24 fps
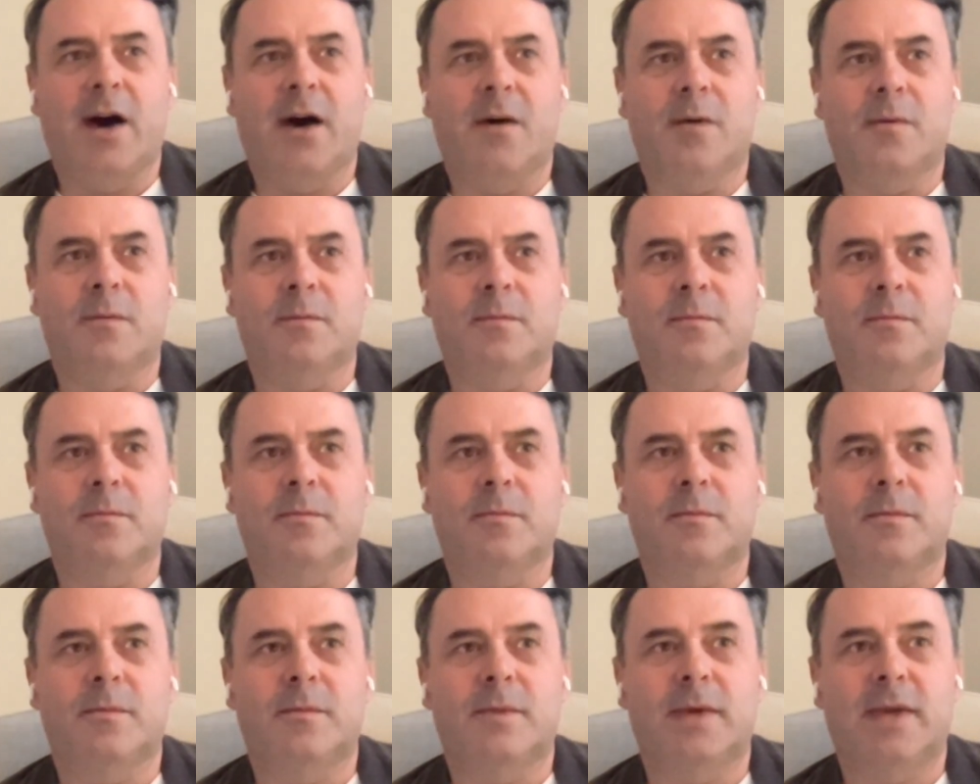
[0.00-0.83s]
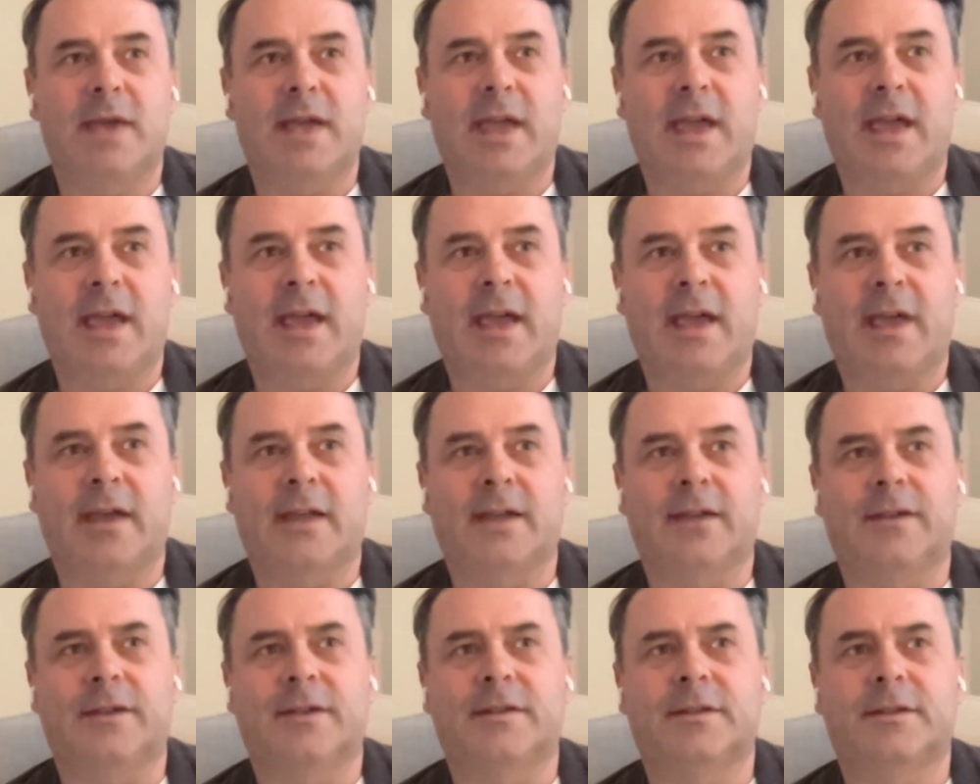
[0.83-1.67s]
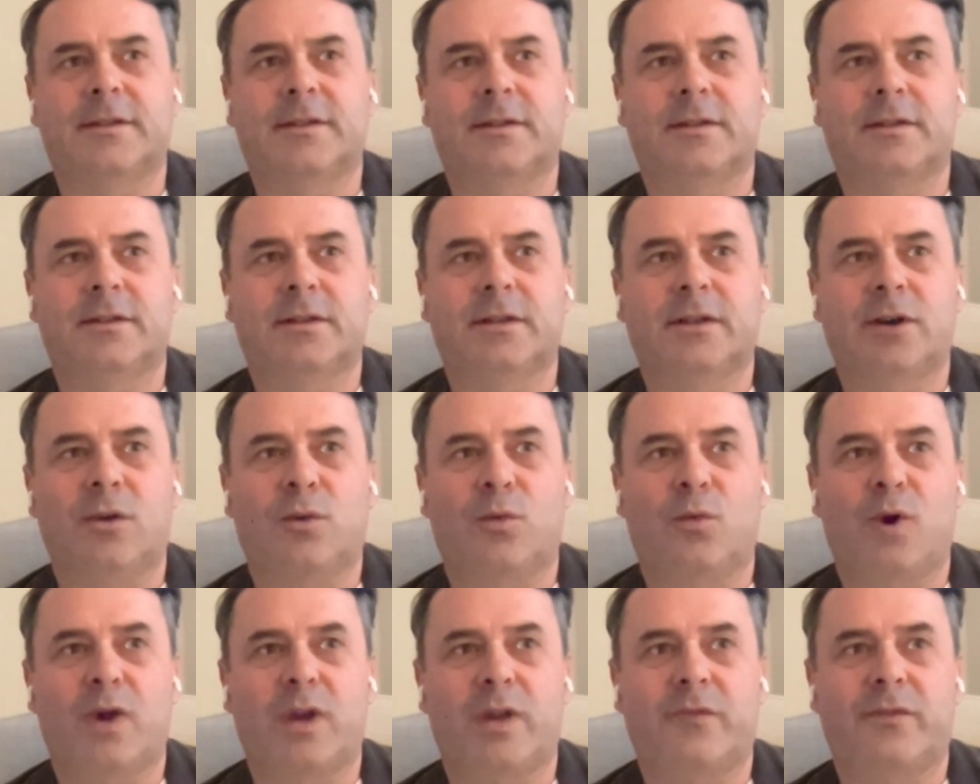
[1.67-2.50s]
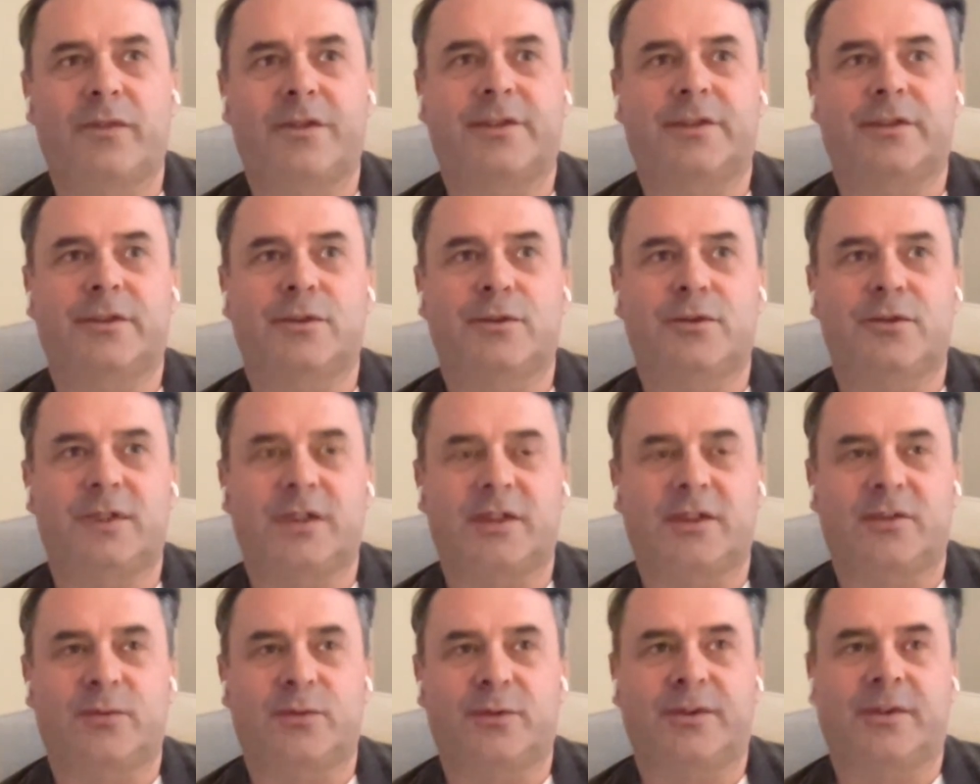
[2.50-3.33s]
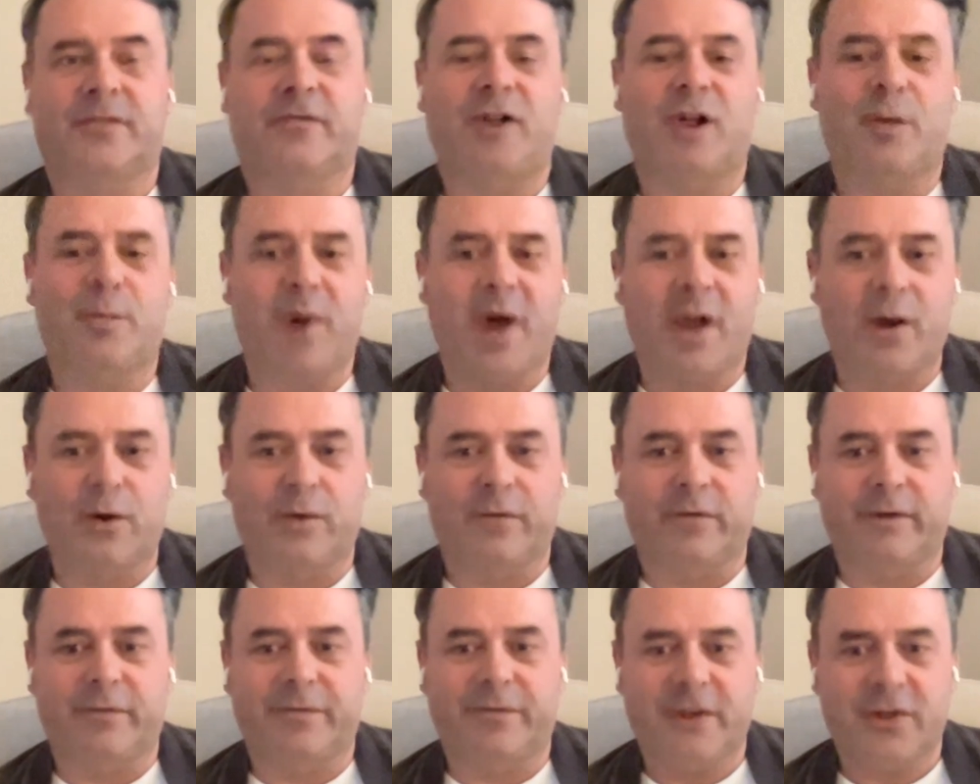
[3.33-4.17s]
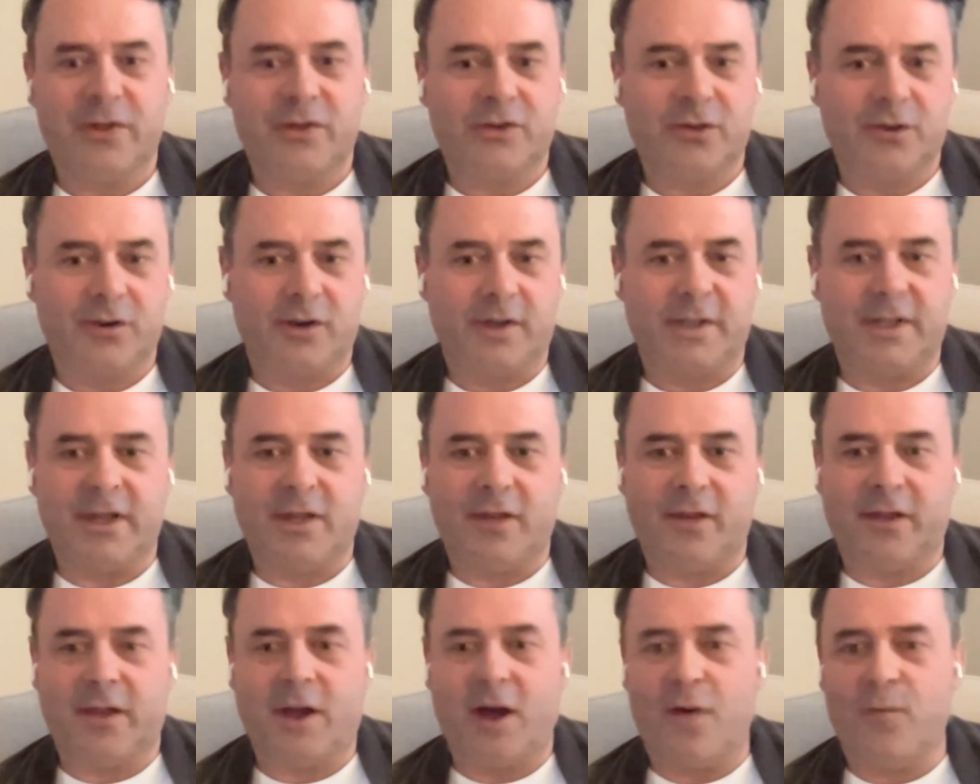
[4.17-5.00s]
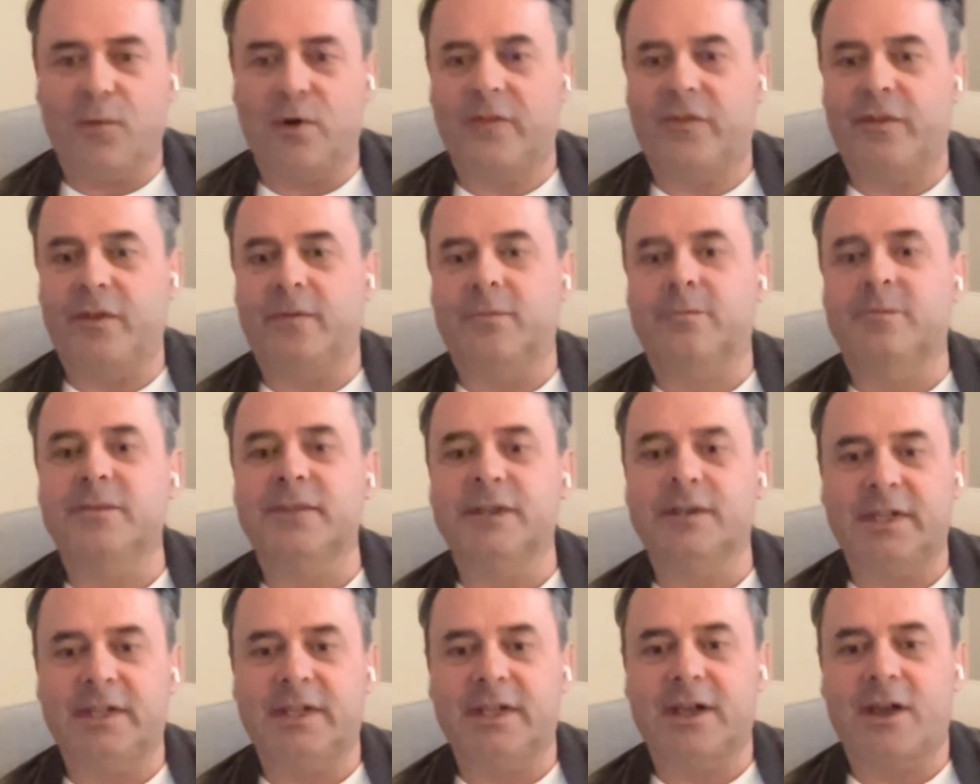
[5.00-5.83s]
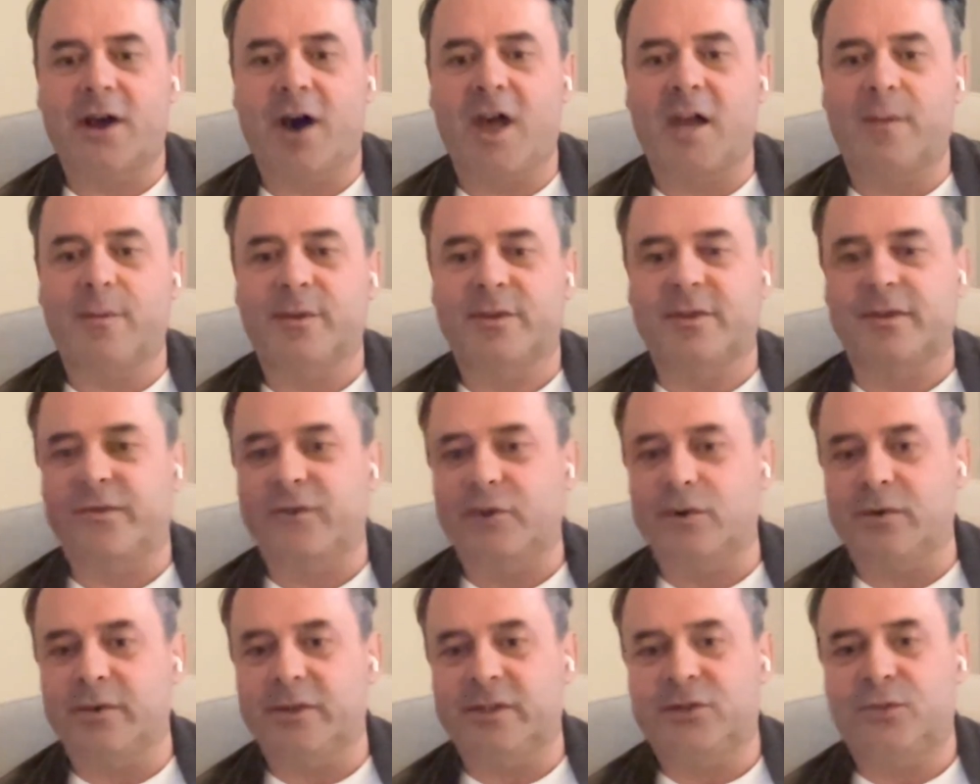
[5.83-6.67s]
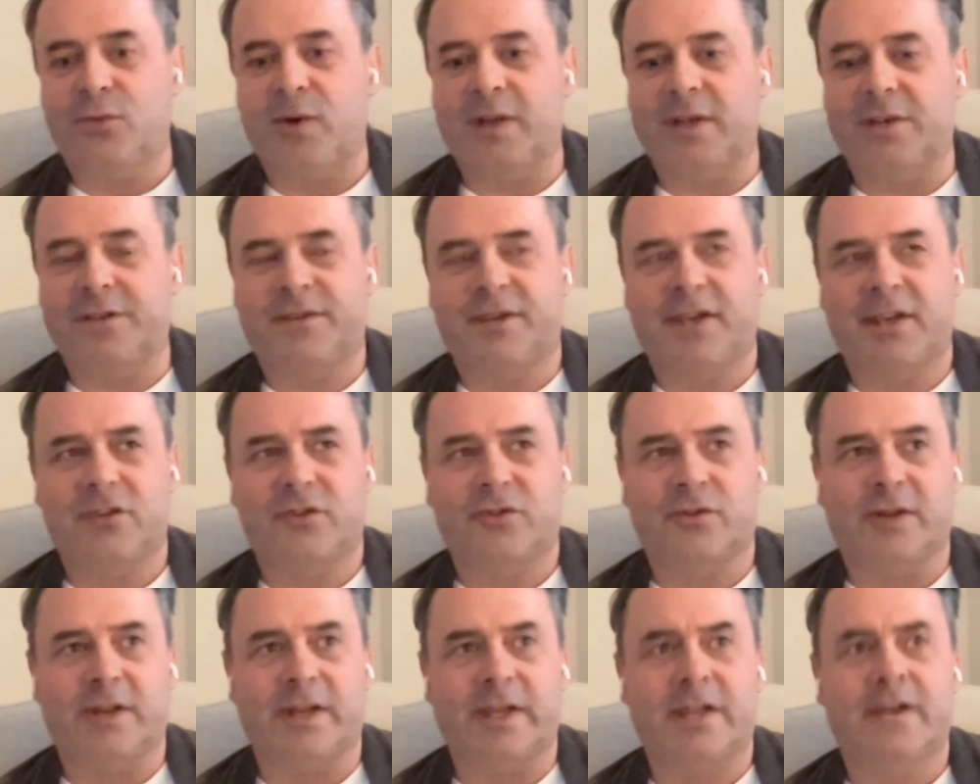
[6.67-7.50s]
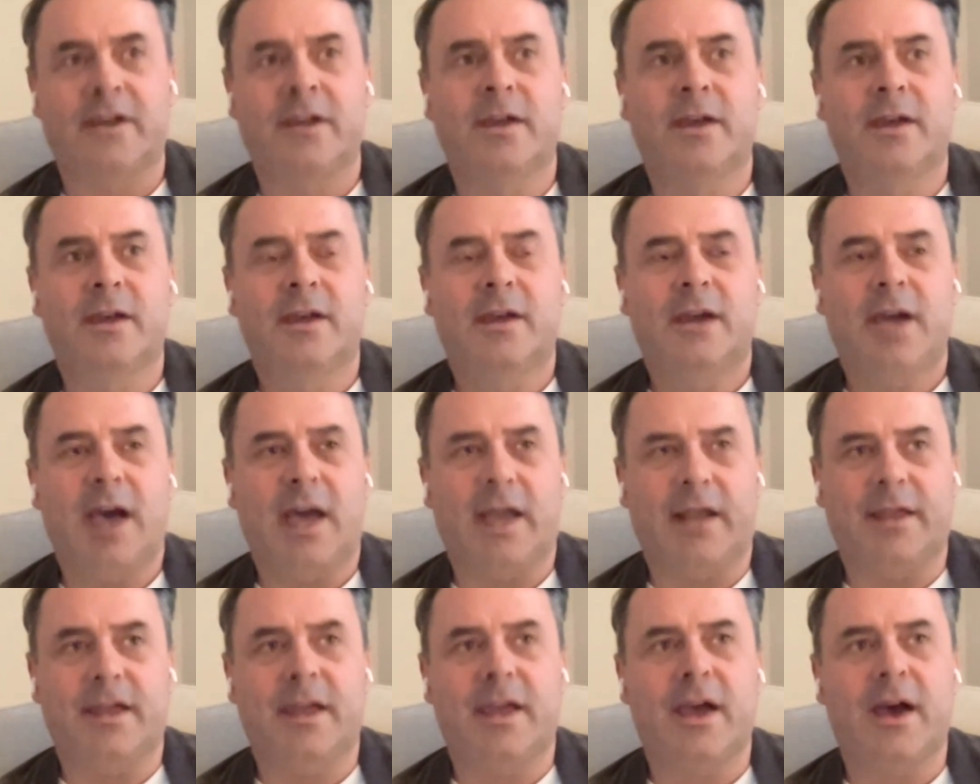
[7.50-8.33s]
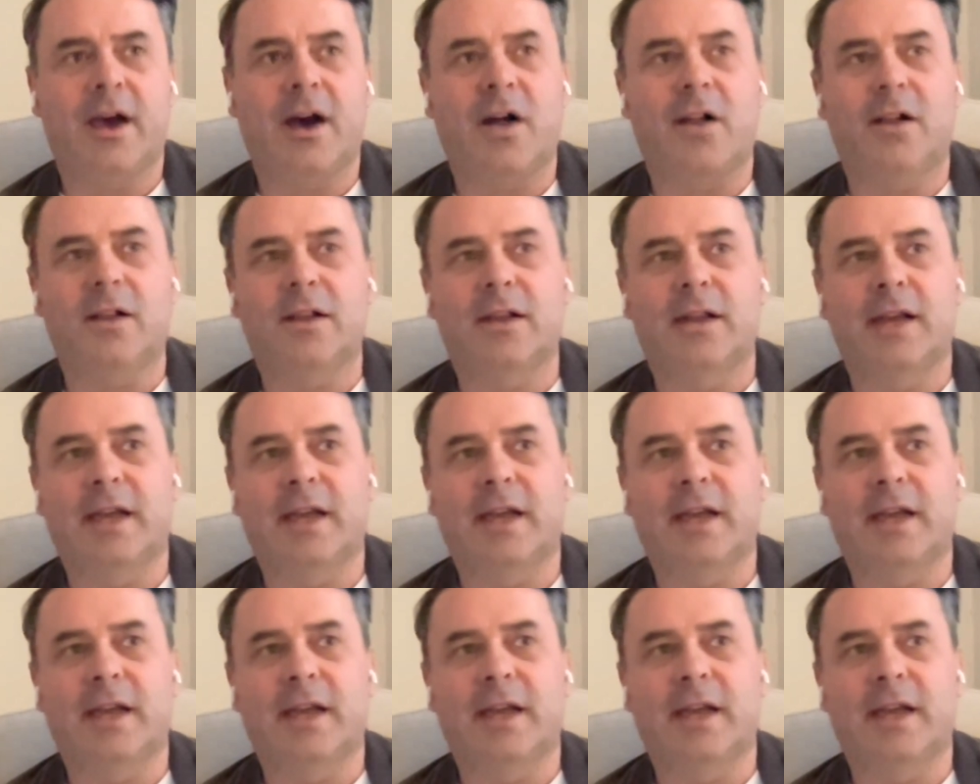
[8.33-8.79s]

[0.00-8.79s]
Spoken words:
Um, and one of the solutions was developed by Irving Fisher at Yale, one of the leading economists of the early 20th century at Yale.